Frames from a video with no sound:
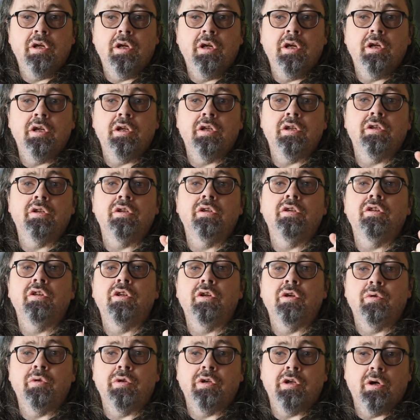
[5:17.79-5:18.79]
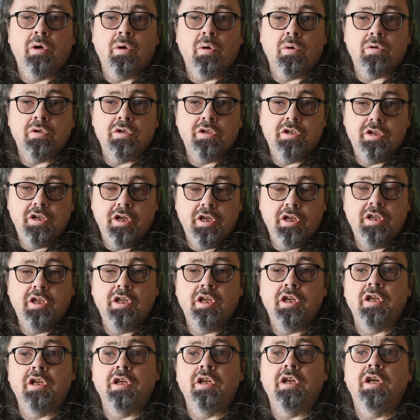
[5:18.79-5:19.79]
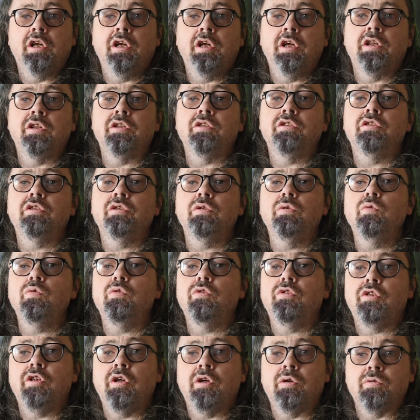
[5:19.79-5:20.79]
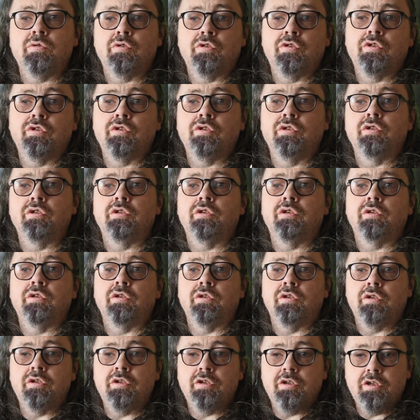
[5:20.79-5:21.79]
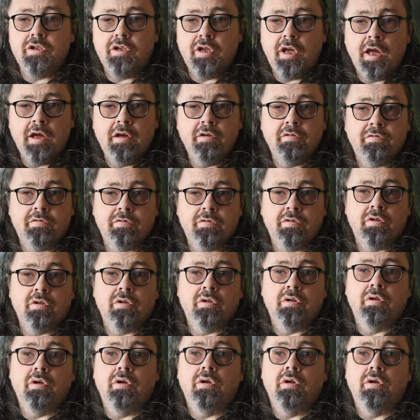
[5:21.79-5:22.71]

in New York City in 2007.